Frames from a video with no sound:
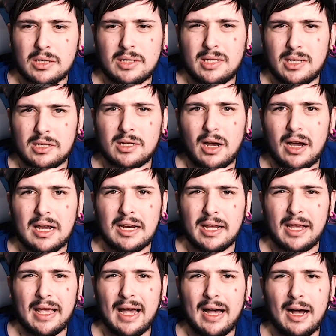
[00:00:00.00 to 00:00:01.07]
deciding
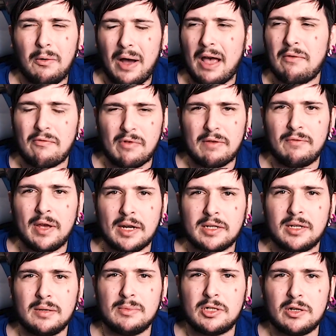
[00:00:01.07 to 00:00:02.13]
how every
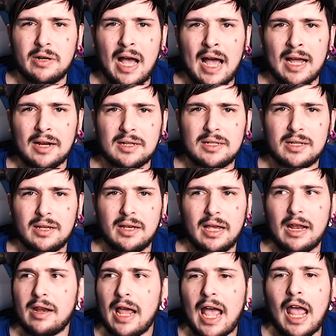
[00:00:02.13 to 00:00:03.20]
victim should act
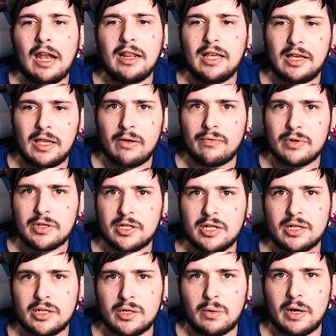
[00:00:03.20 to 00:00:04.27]
in any given
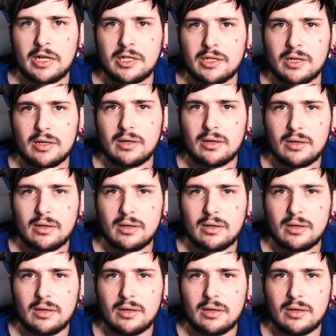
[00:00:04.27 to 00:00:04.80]
situation?